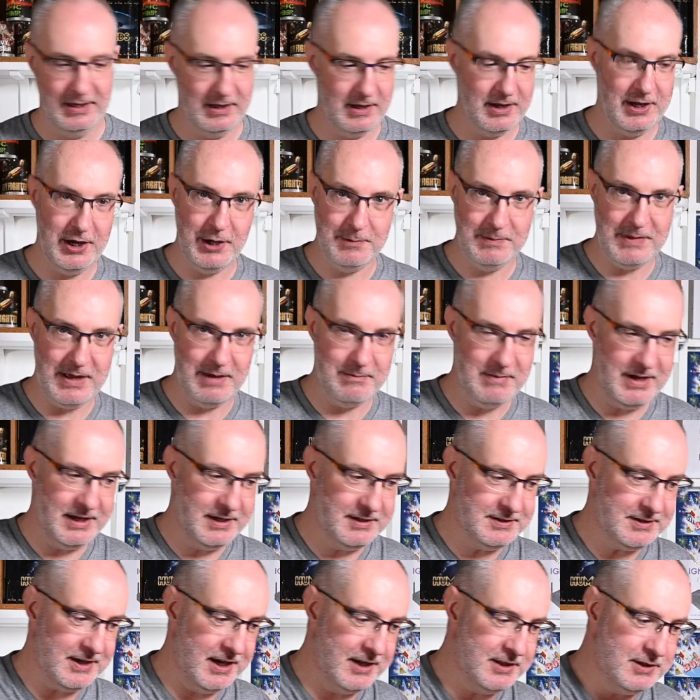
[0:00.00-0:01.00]
I hope that
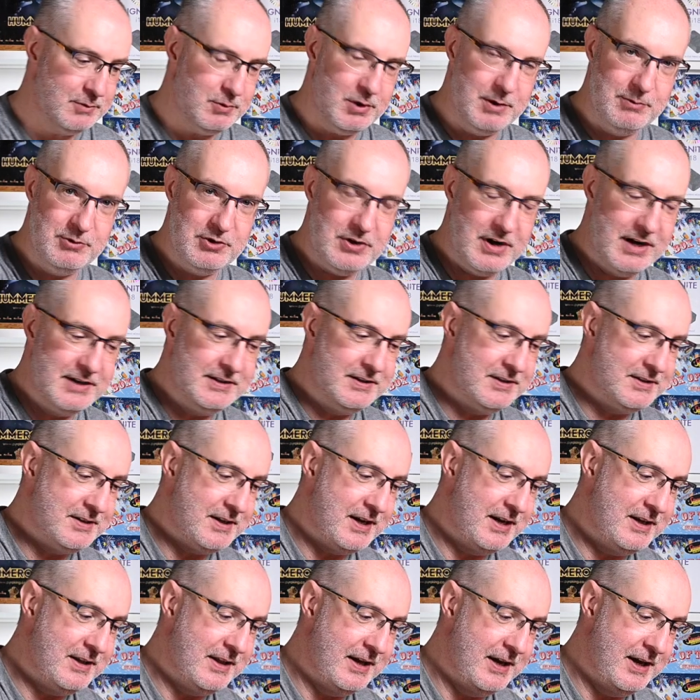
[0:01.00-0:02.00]
makes sense, what I'm trying to
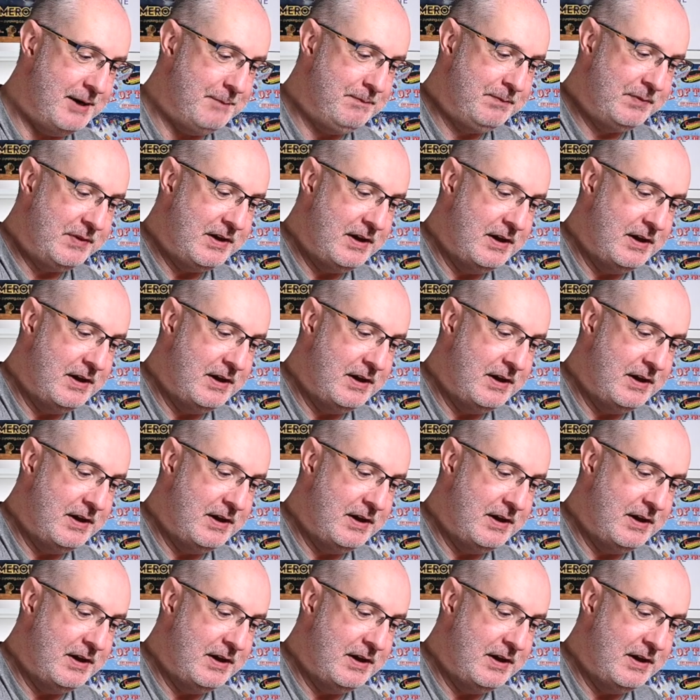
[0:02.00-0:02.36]
say there.